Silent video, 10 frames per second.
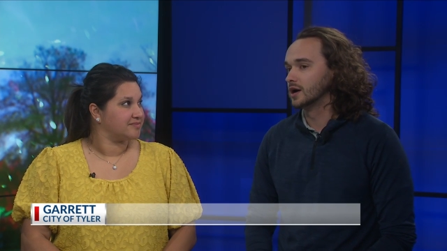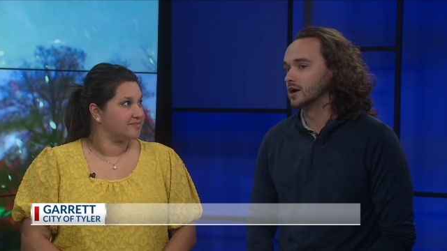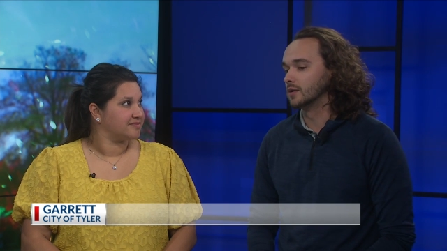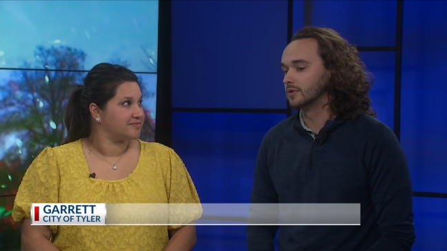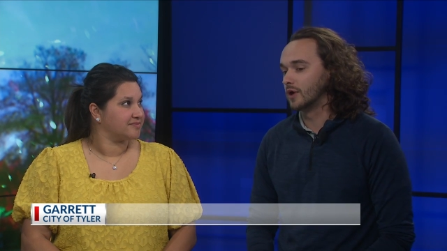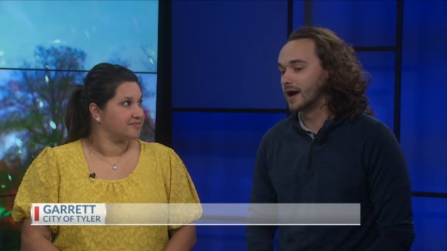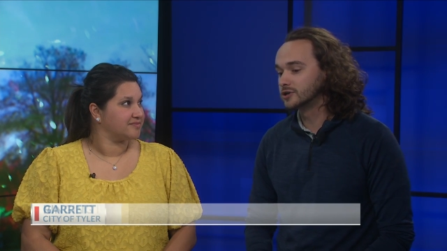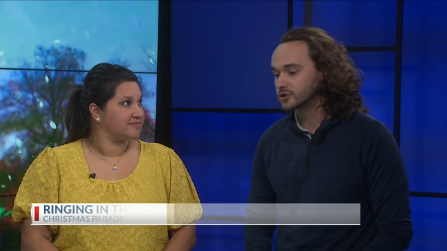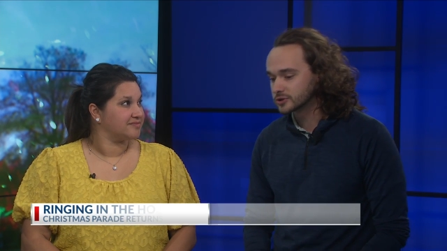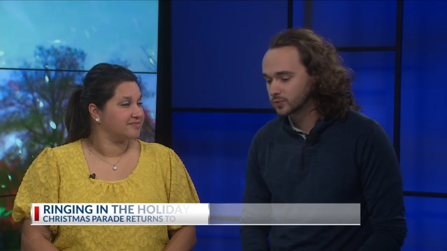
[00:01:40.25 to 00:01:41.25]
Speaker 1: Uh, but
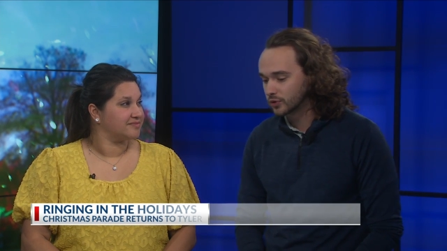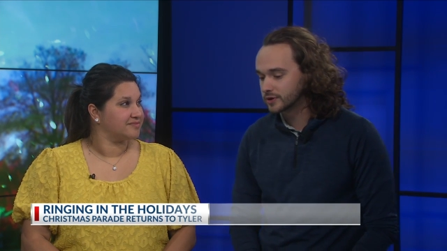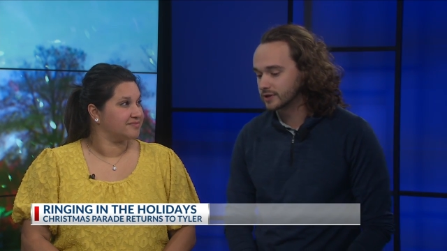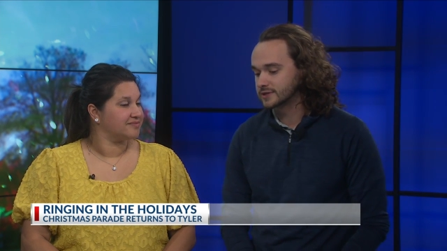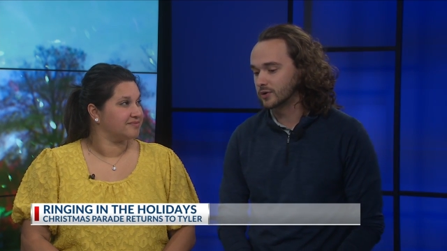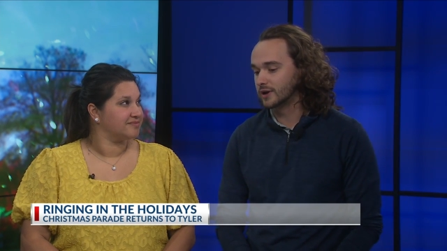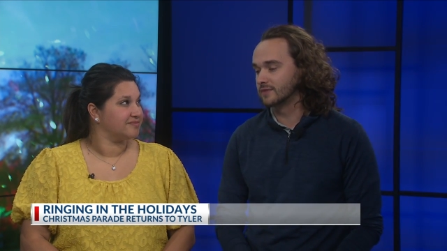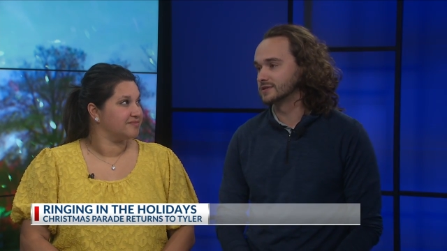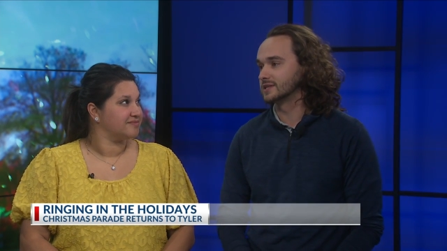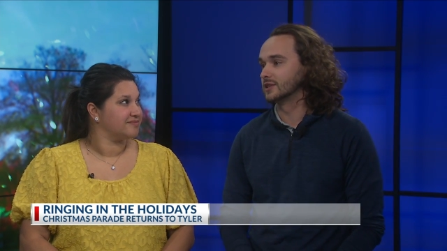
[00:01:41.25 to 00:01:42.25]
as you're exploring downtown, we
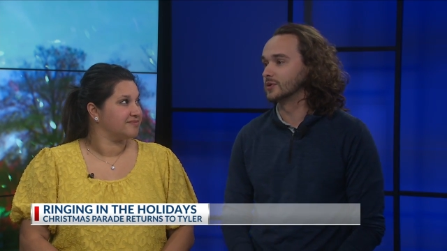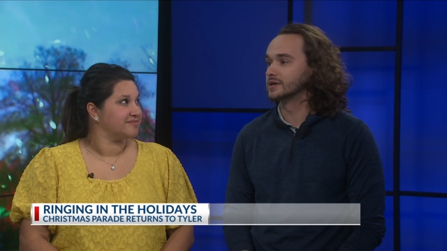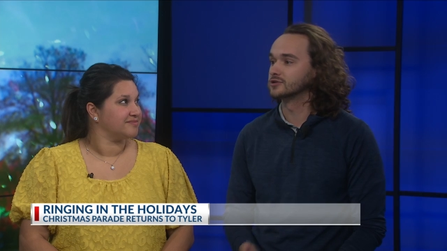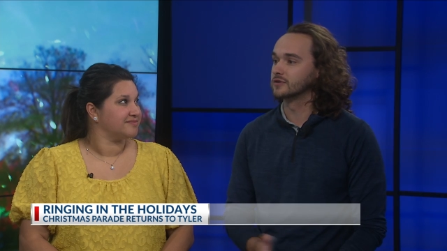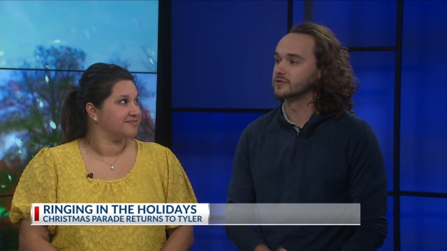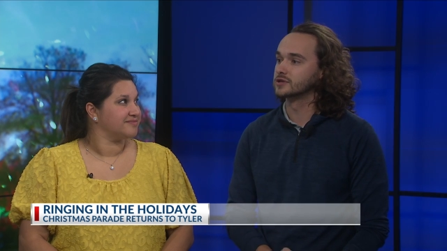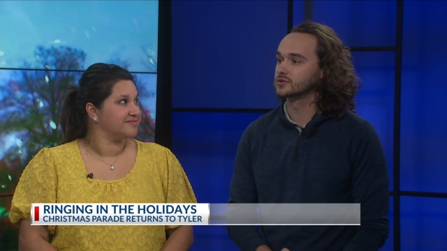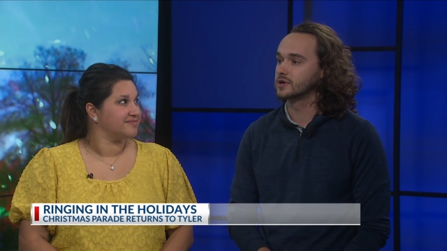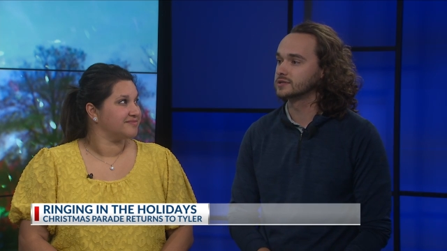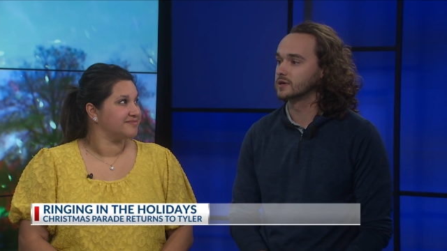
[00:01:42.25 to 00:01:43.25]
have this thing that we kicked off
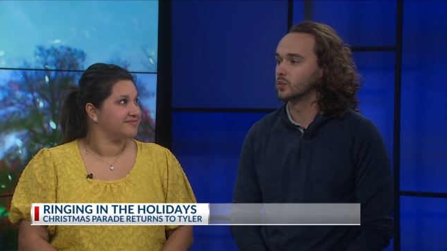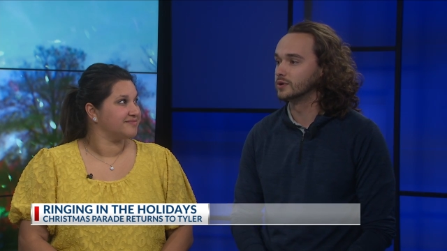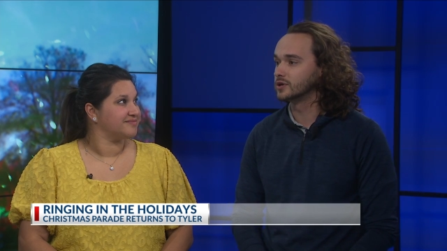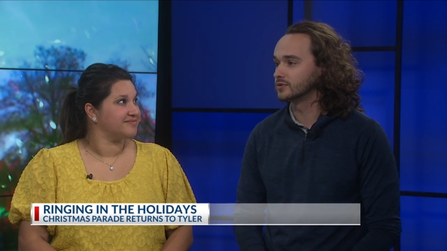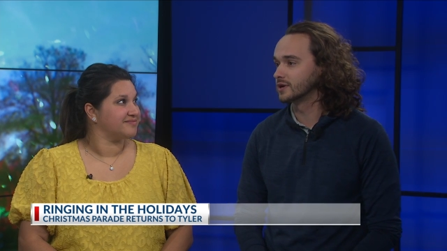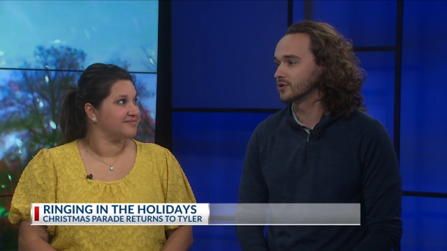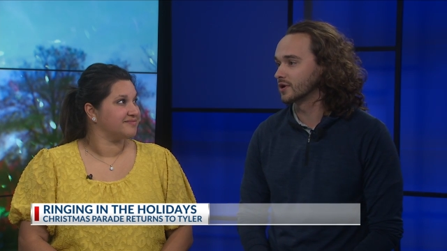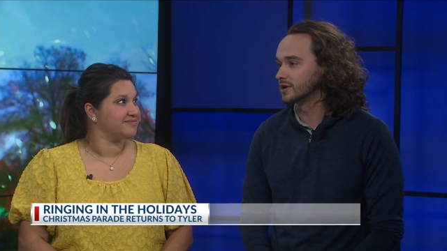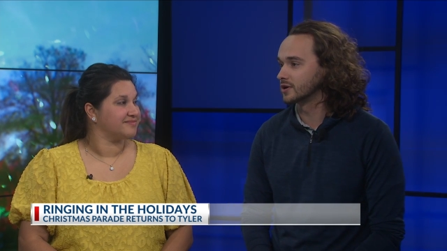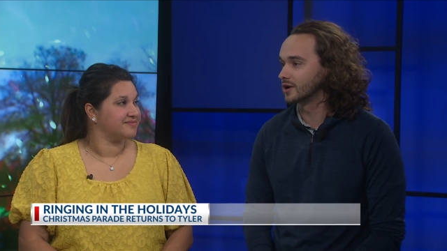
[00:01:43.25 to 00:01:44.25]
yesterday. It's a window
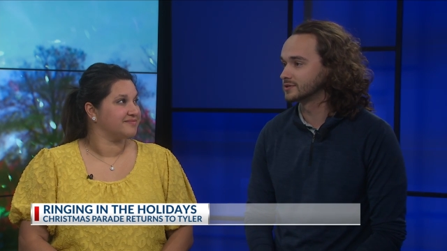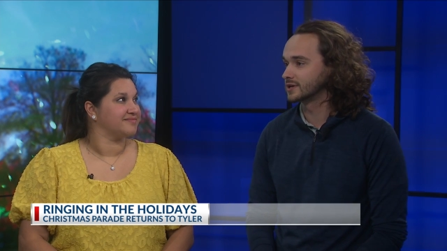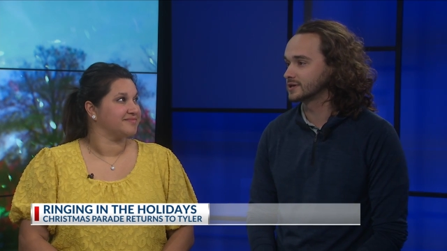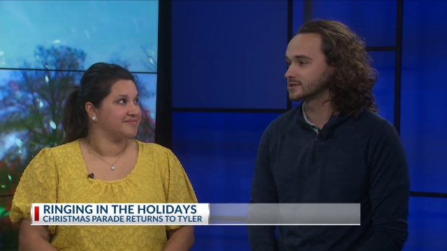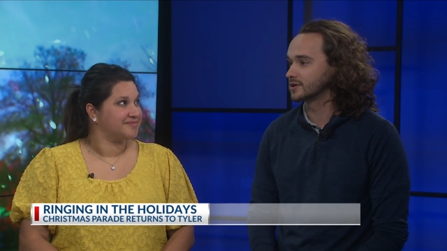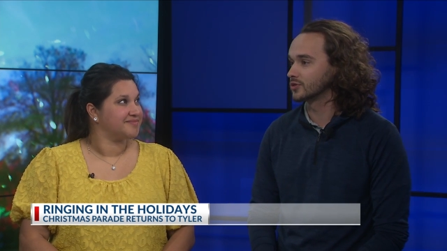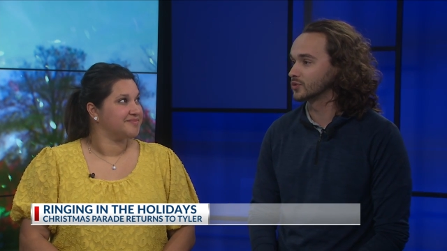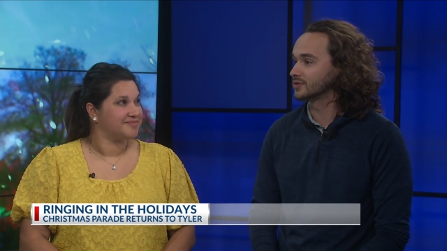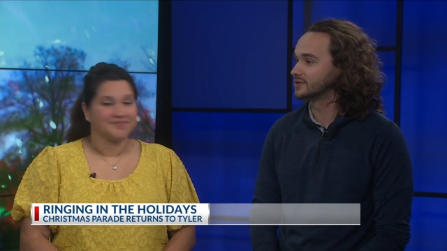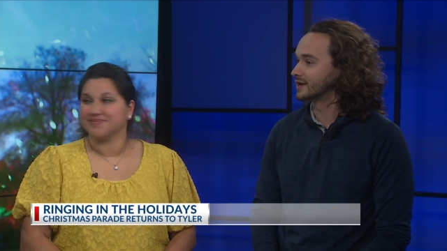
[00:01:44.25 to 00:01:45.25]
decorating contest mm.
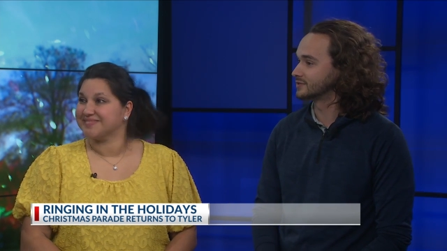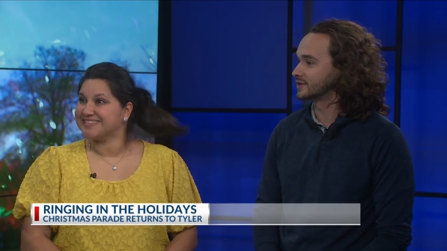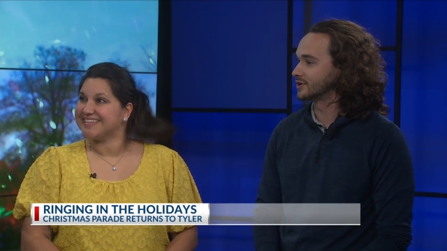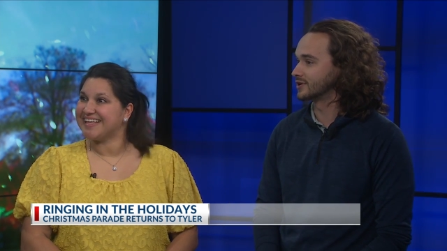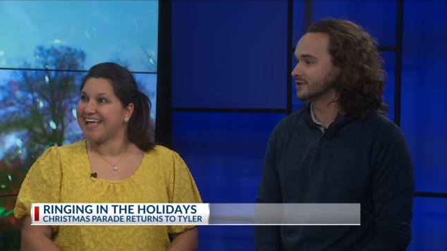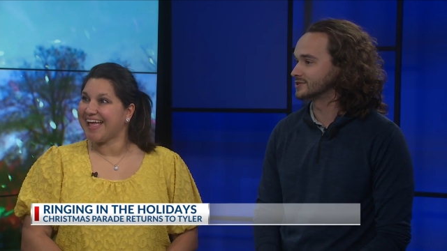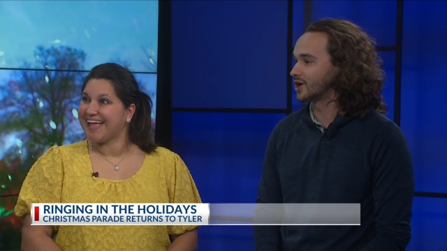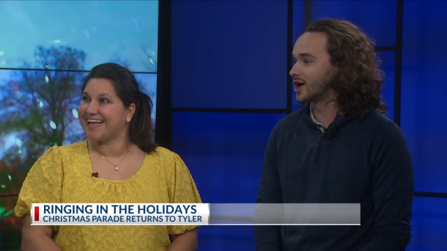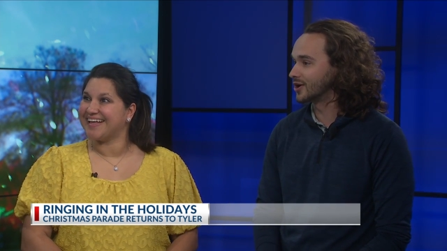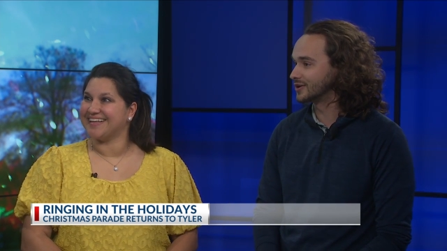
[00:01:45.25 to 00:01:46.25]
throughout the hmm. downtown area. It's
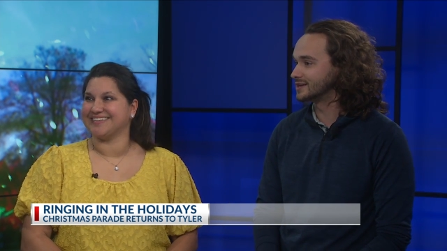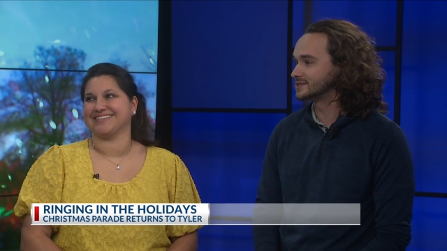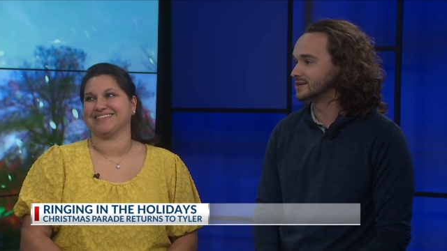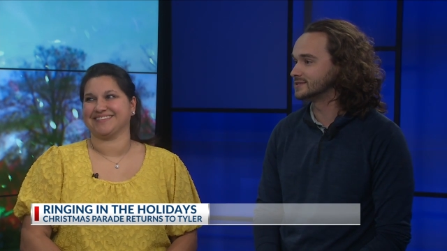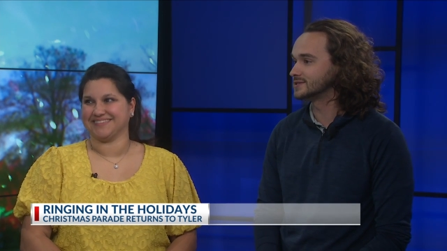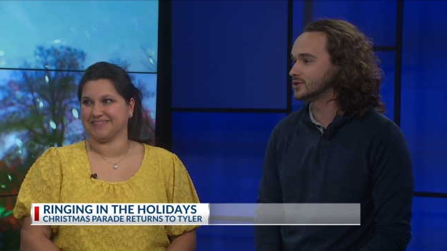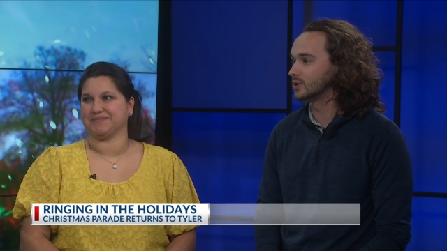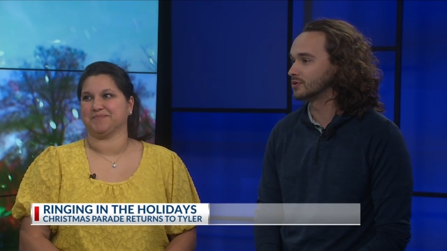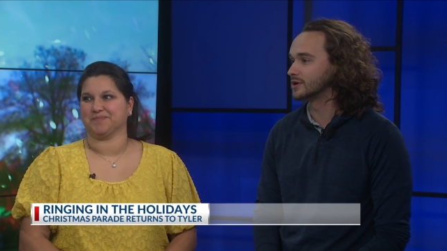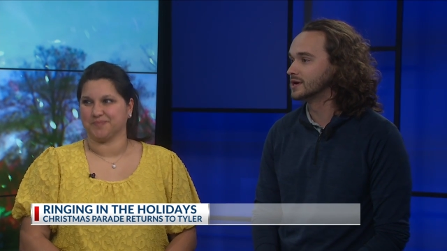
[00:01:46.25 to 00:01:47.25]
the holiday season, so
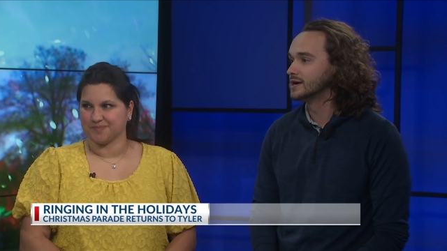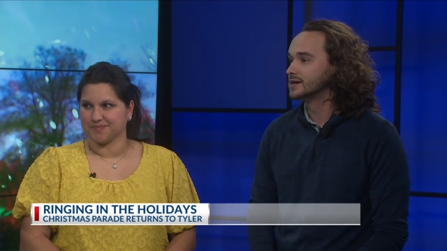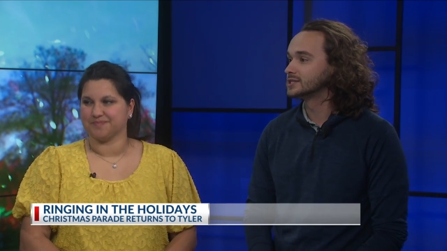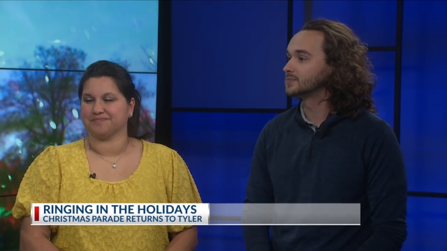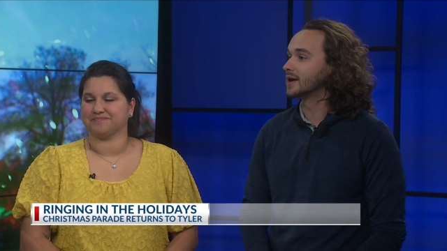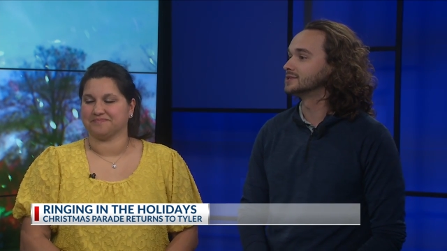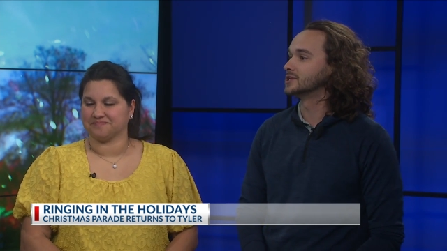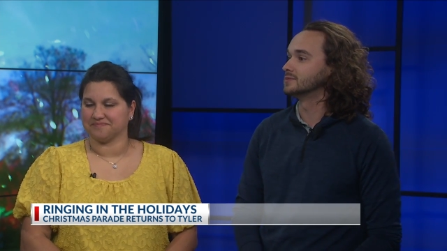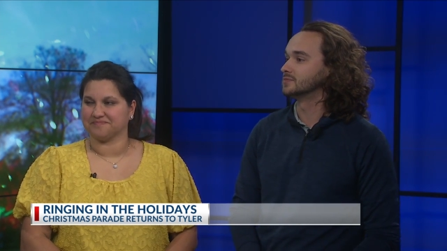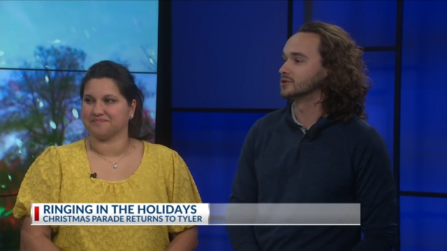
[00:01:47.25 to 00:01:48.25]
we want to
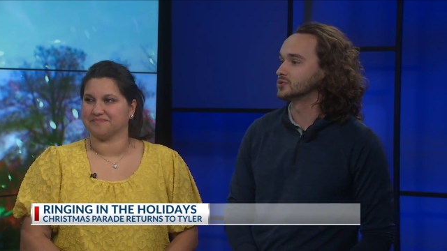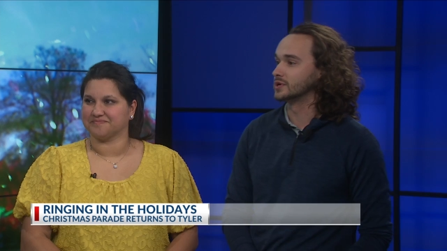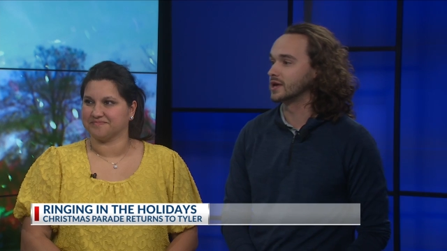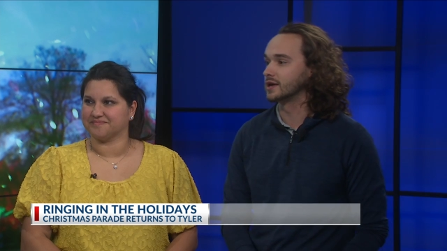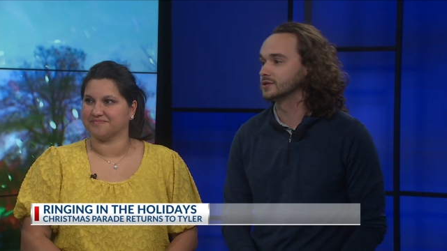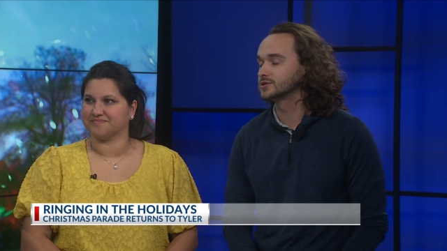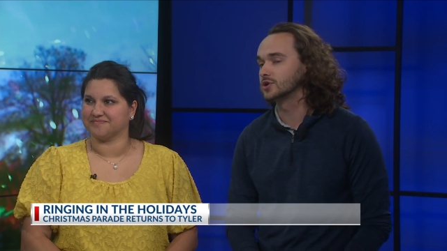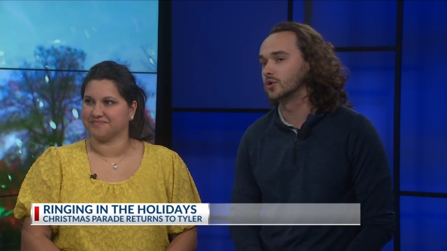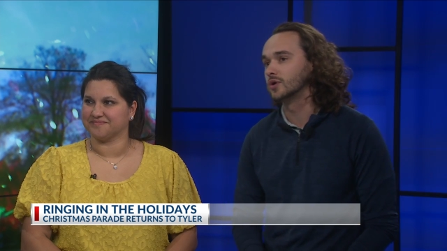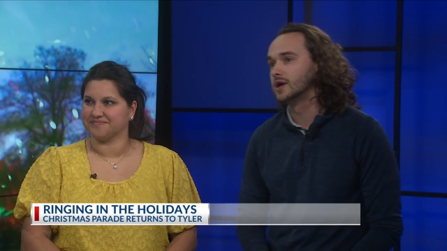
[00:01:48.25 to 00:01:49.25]
spice it up as much as we can.
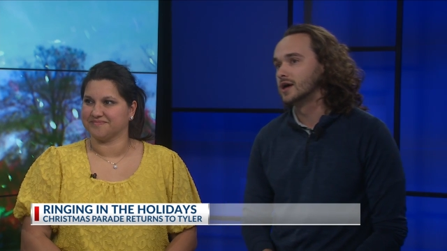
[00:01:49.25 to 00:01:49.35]
So